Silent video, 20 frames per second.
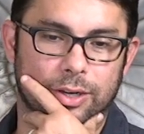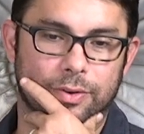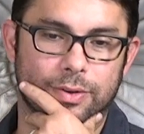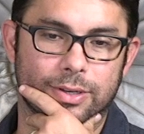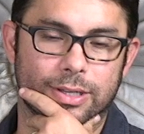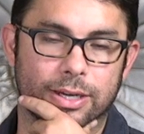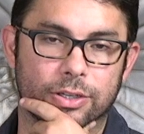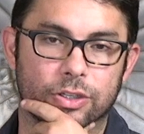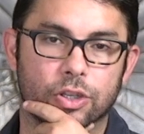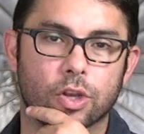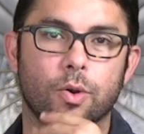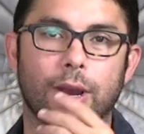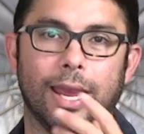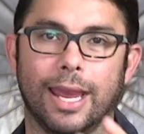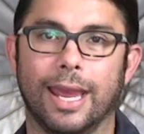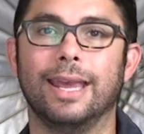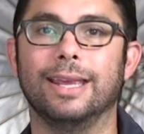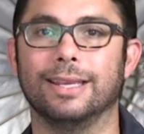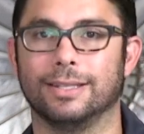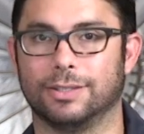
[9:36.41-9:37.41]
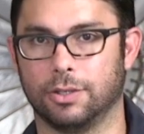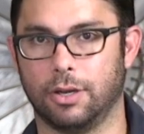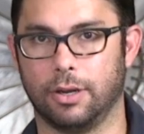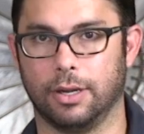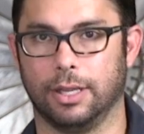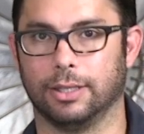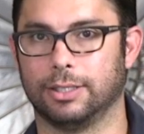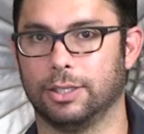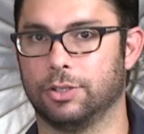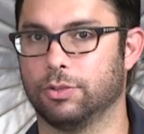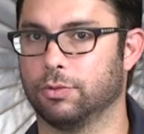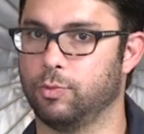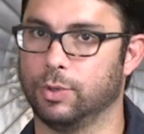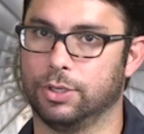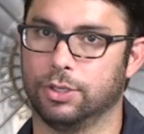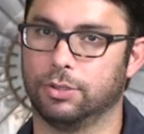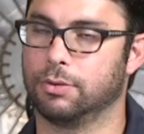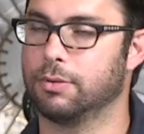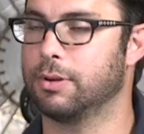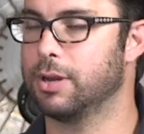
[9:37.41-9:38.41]
there's no haze on it,
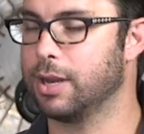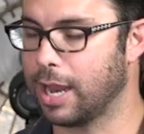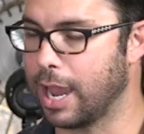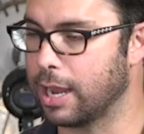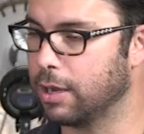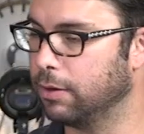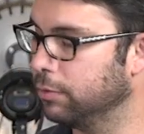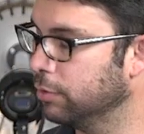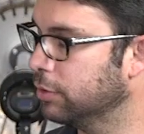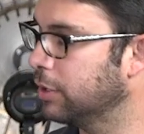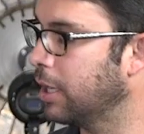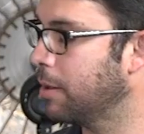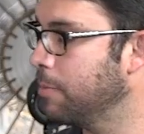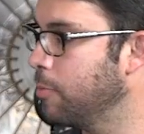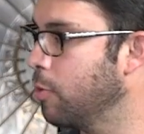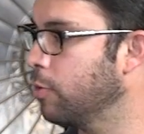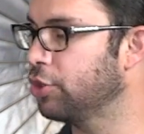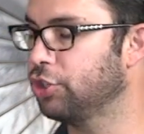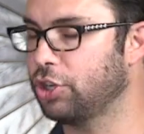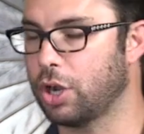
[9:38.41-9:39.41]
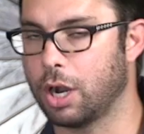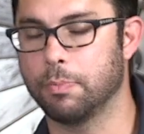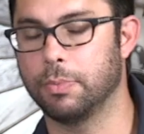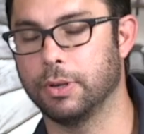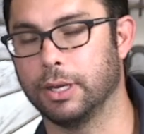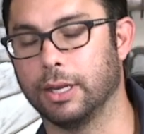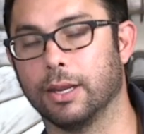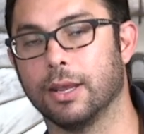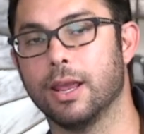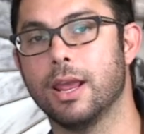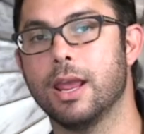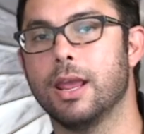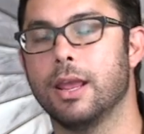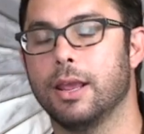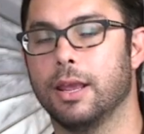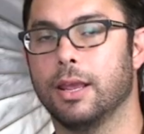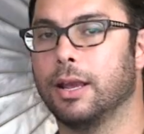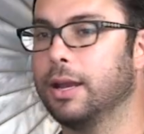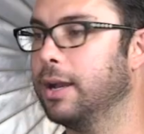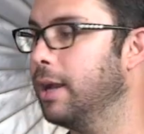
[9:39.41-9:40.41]
which kind of looks like more sharpening.
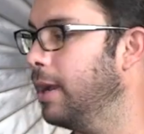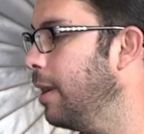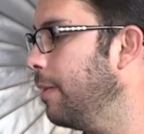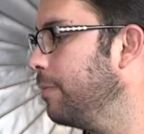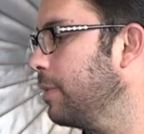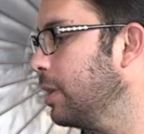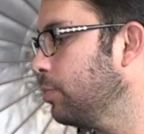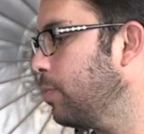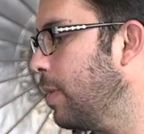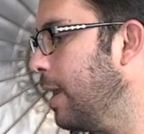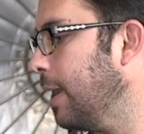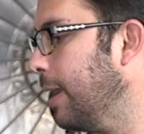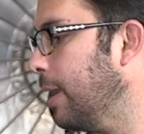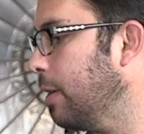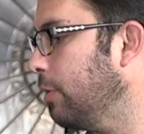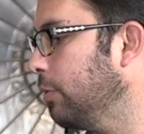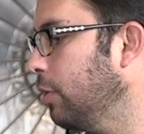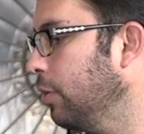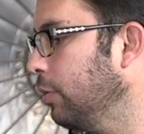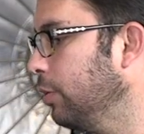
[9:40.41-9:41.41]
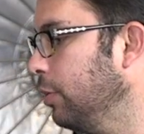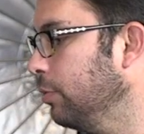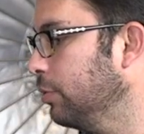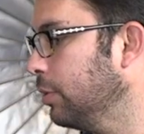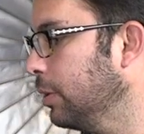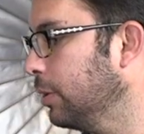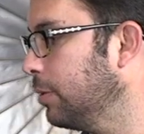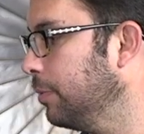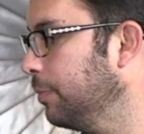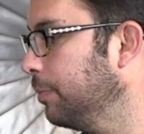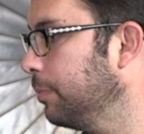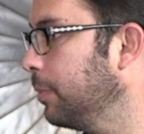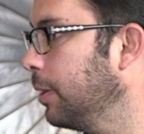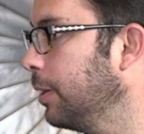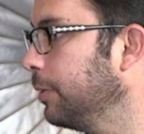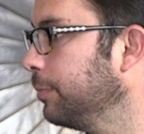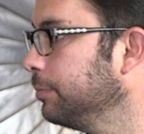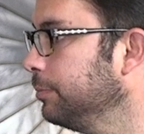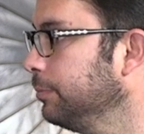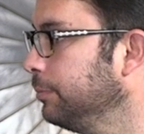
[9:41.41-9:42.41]
That's why I kind of don't use it,
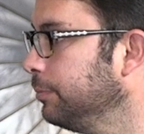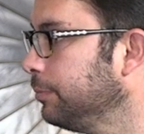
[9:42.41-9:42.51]
but